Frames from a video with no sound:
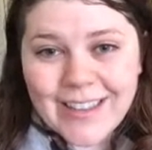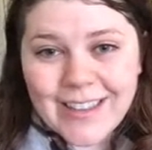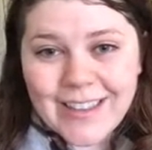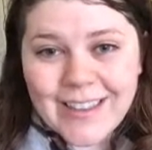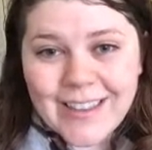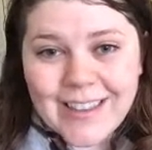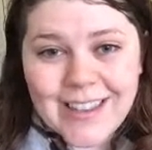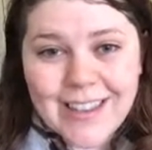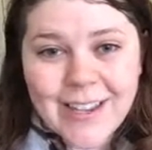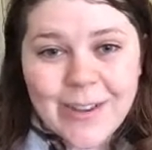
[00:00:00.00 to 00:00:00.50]

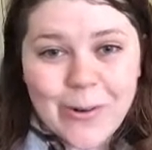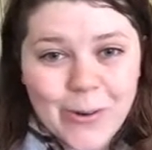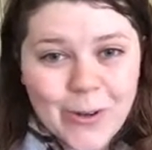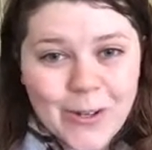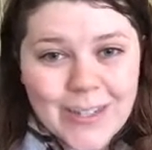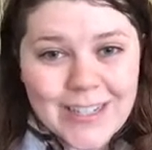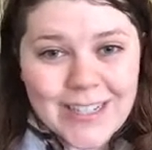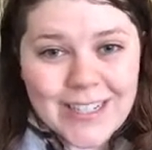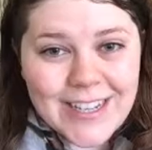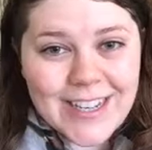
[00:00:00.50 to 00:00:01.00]
the
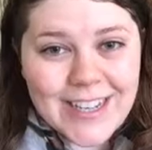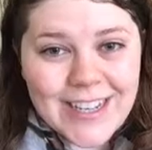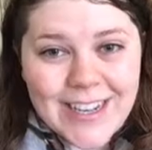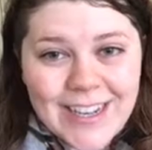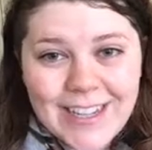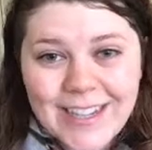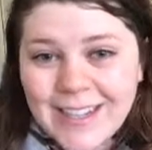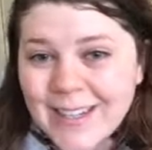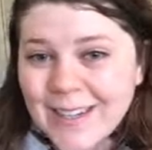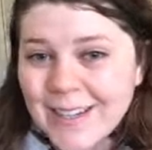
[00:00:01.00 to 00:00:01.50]

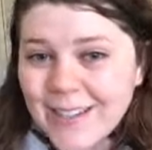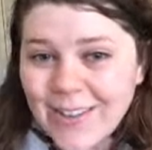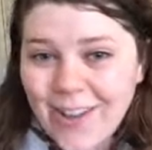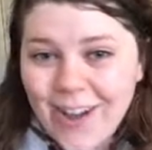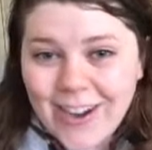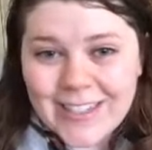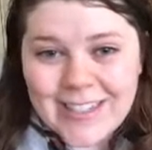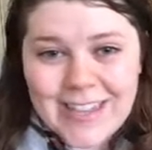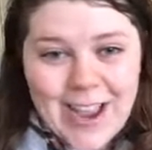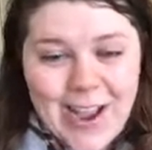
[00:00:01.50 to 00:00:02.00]
quarantine
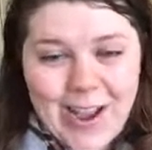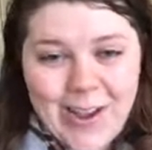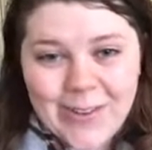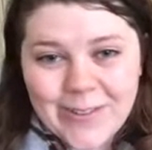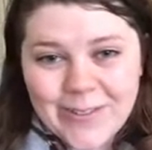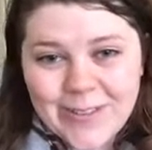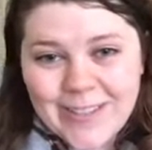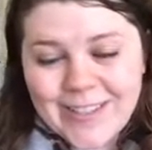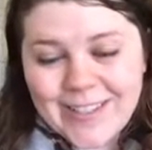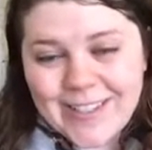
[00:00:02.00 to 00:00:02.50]

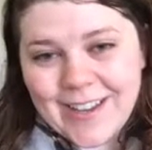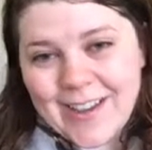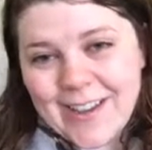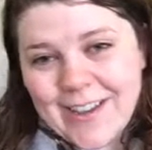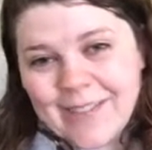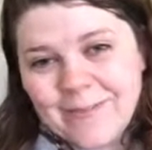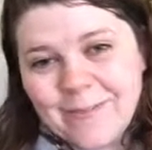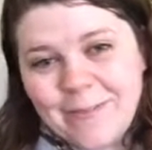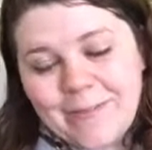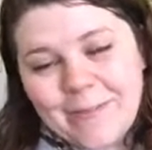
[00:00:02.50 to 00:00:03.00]
lockdowns
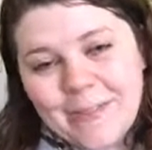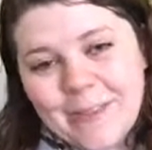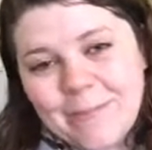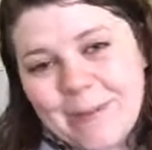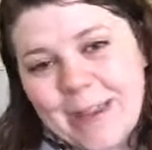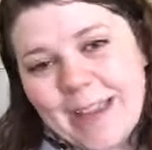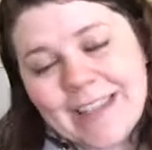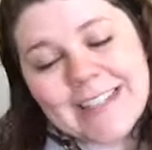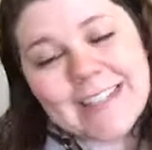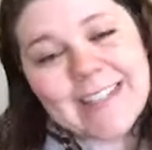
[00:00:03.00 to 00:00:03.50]
of the
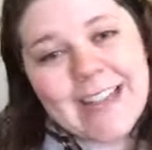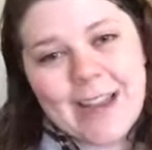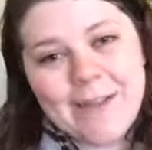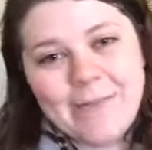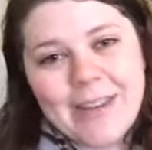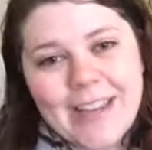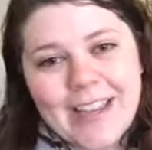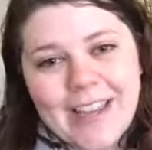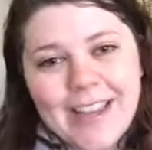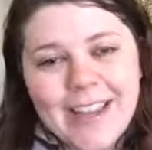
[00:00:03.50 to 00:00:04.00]

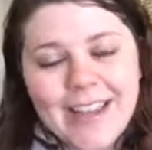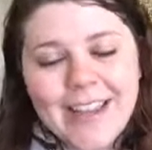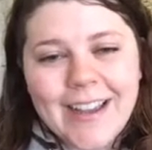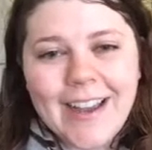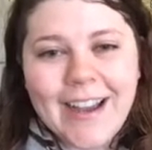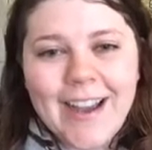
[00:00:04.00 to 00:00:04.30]
pandemic.